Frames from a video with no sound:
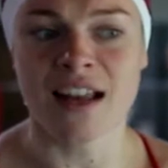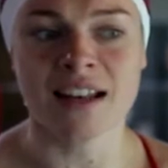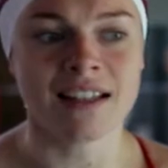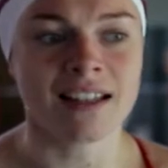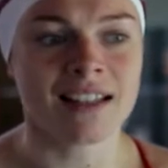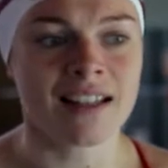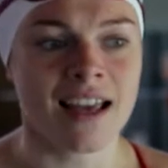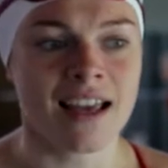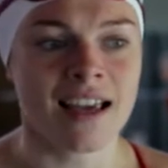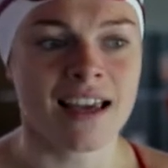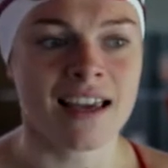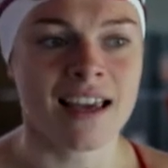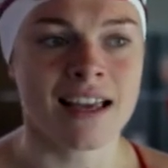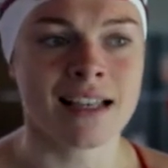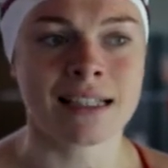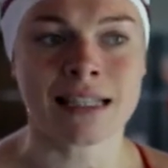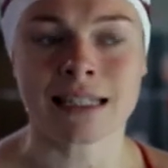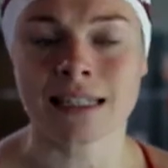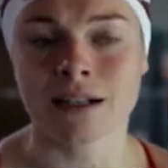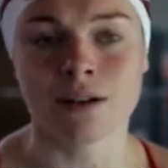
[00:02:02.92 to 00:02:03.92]
end of the day,
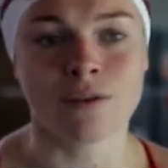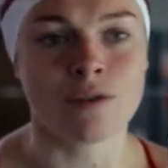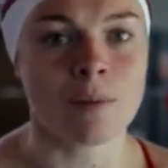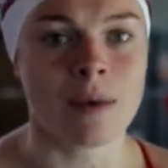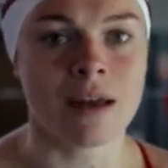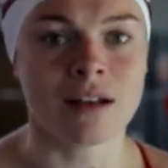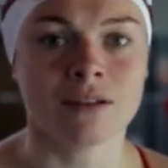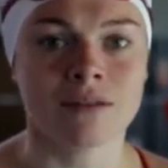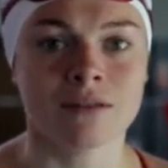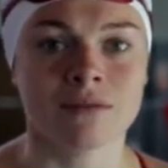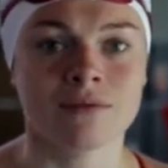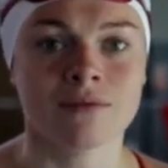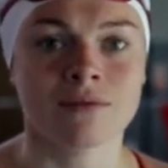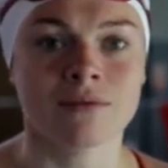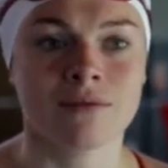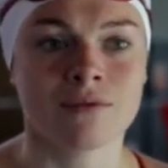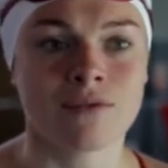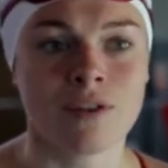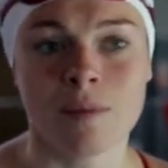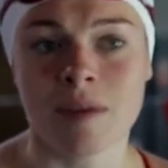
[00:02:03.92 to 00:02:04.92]
it's a silver medal
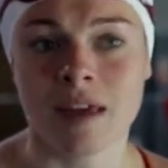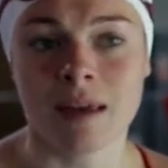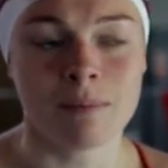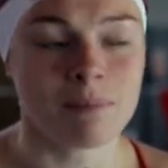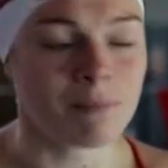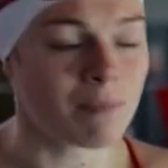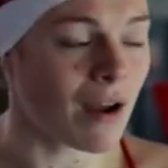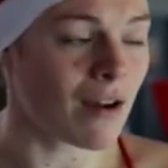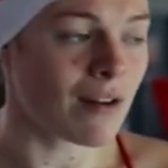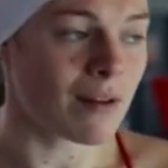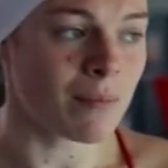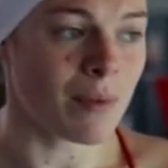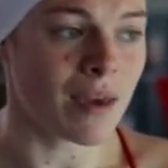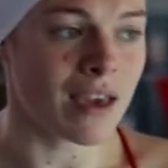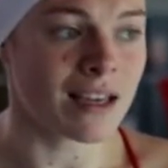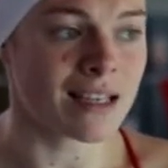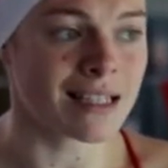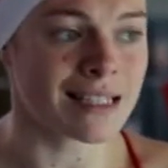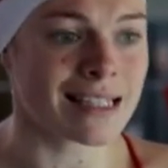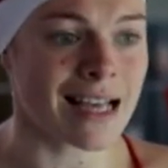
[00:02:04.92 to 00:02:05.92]
from the
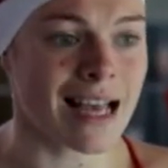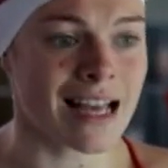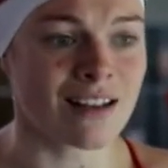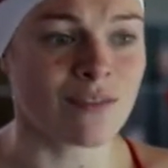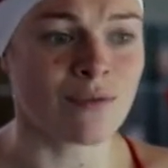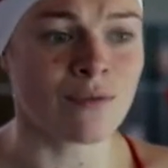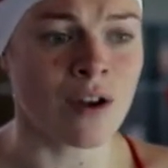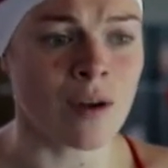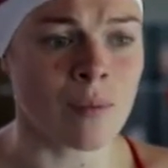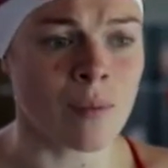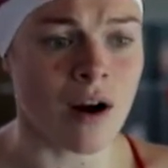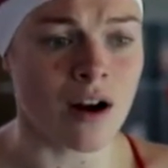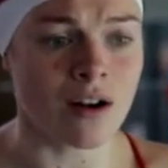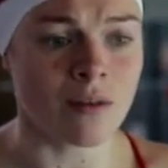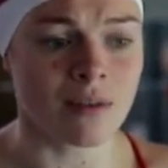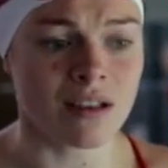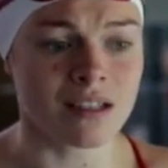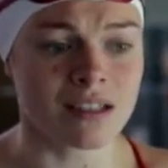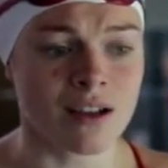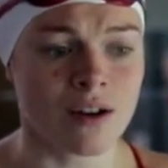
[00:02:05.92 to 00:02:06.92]
Paralympics and I'm very proud of
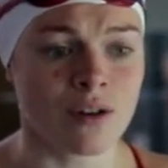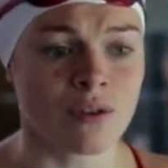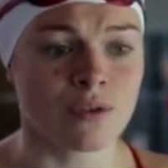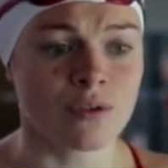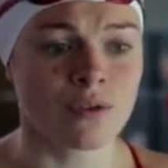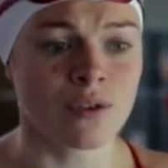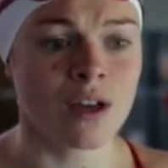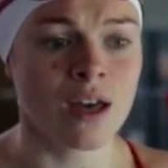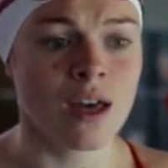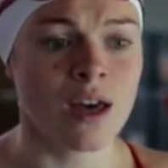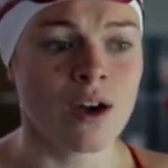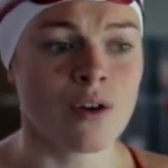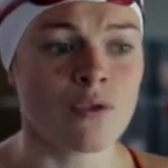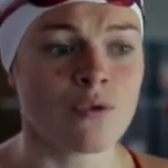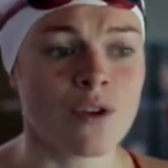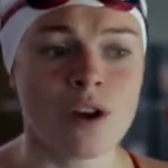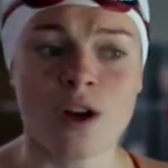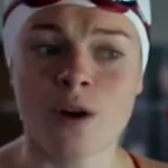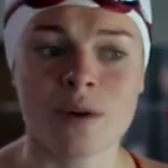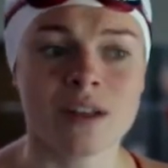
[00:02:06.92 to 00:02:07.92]
myself.
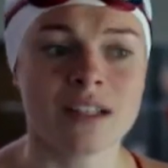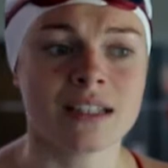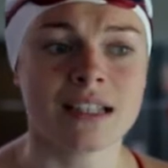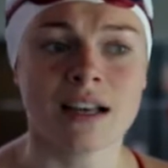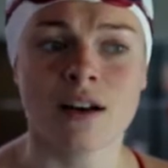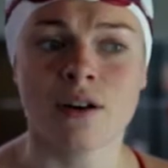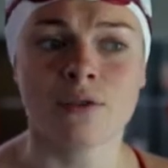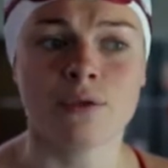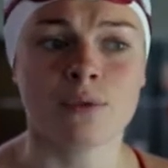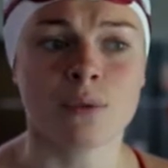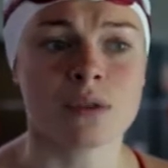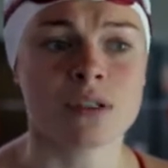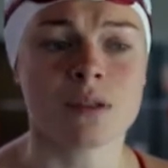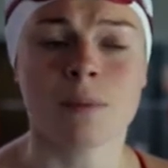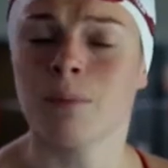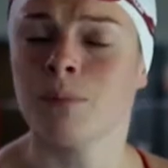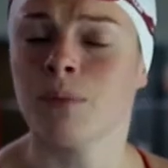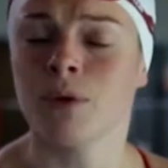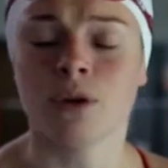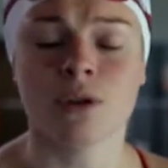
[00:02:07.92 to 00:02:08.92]
Rio itself was a
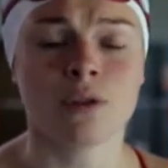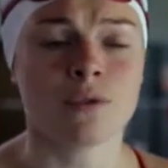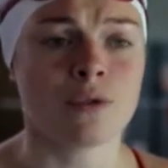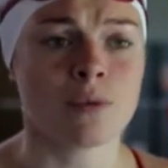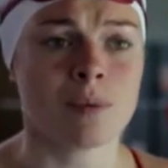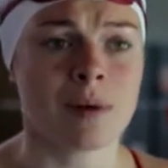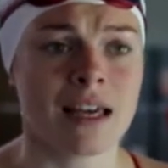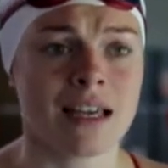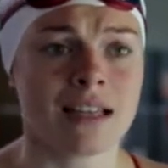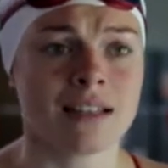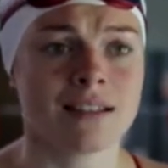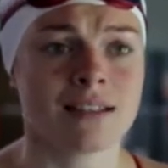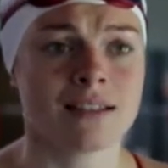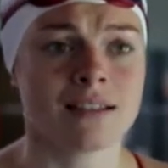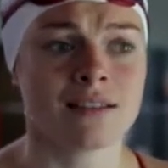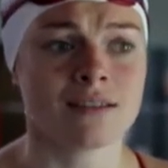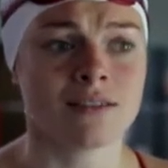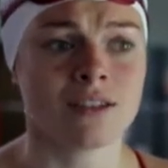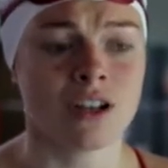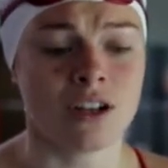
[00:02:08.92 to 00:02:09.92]
beautiful
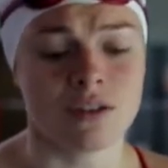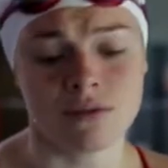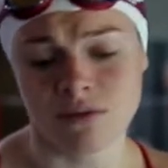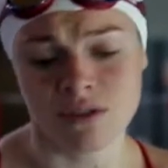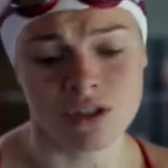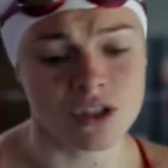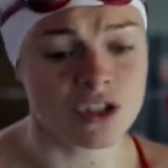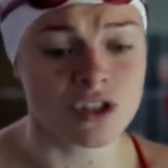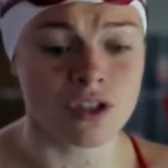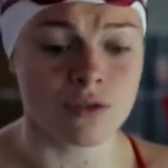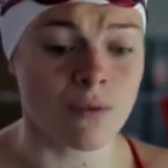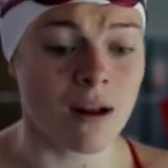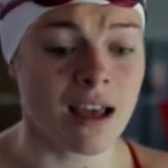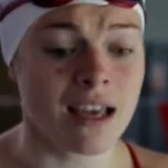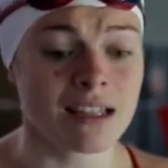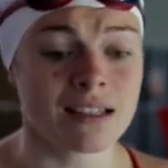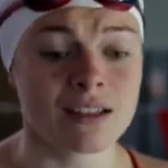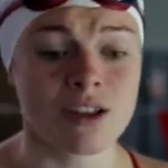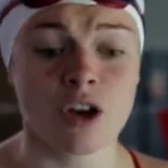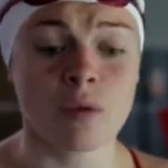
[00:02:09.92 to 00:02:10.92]
place, you know, to
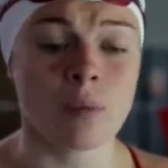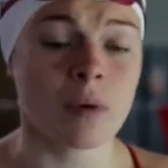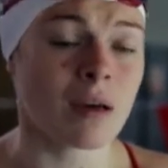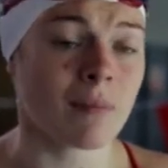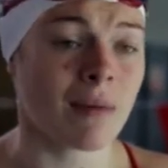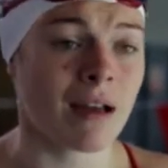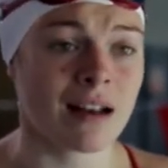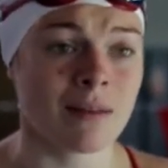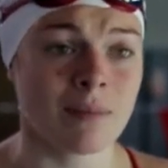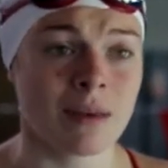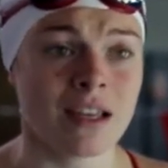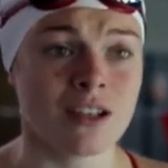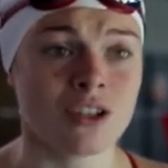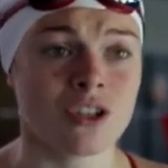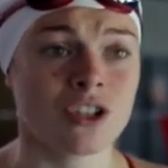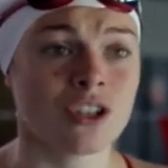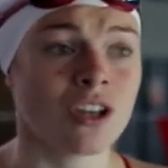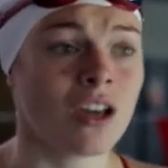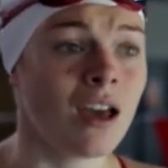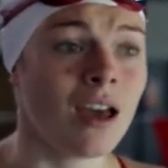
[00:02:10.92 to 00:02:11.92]
race, Copacabana
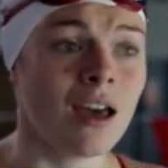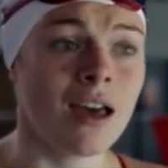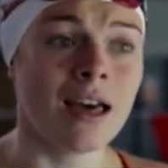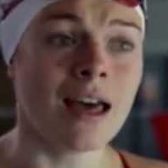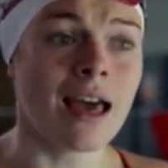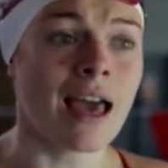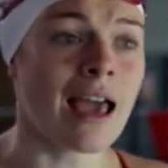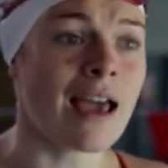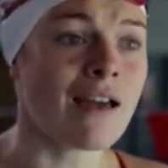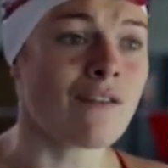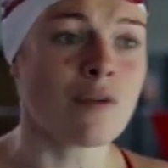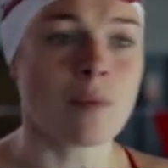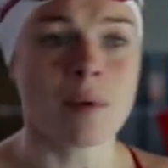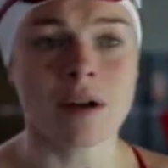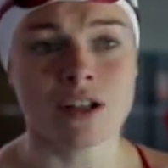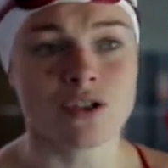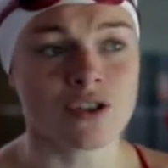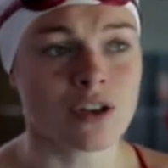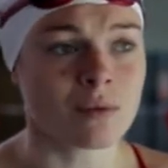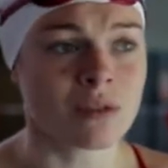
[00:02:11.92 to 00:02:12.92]
Beach. Everybody
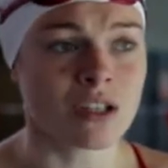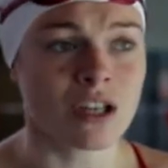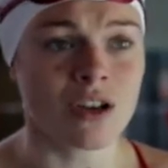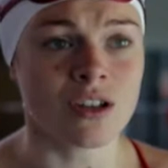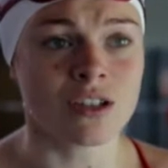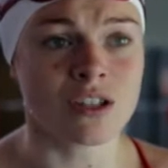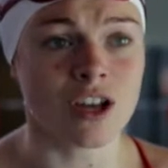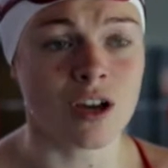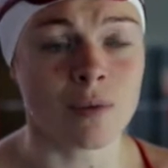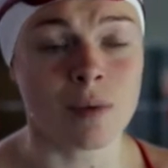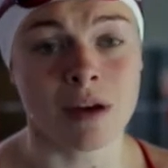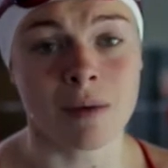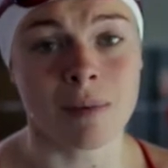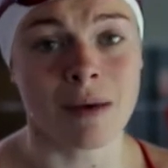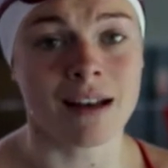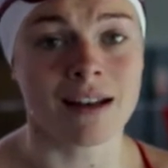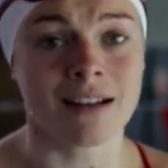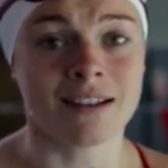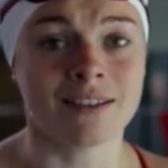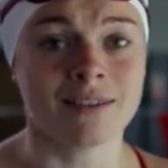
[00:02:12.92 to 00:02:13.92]
dreams of going to
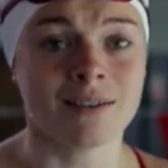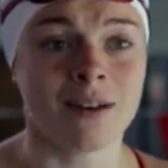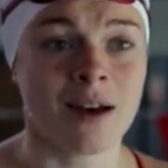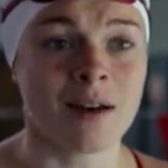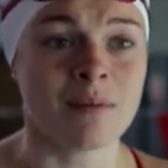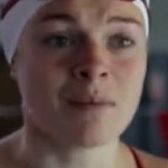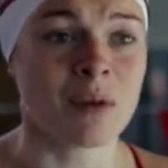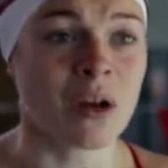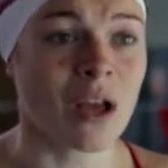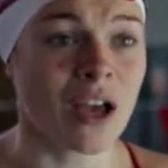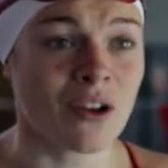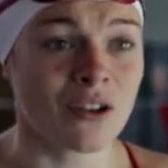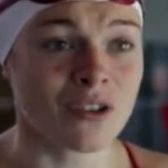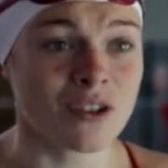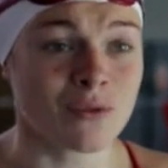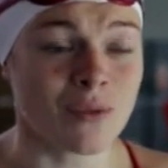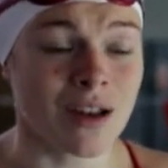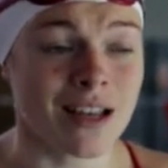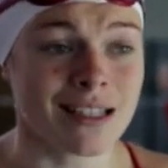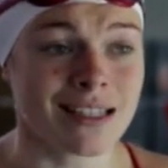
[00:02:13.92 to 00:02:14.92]
Copacabana, but I got
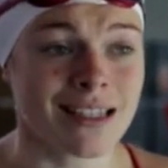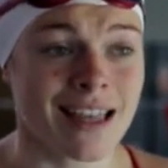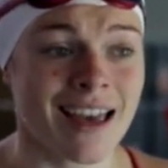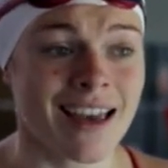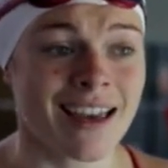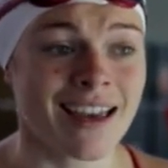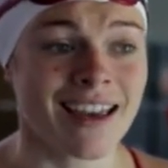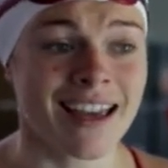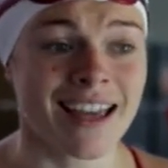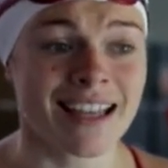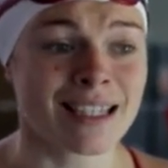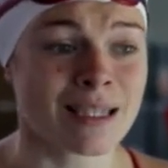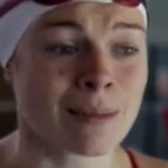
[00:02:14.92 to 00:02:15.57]
to race there against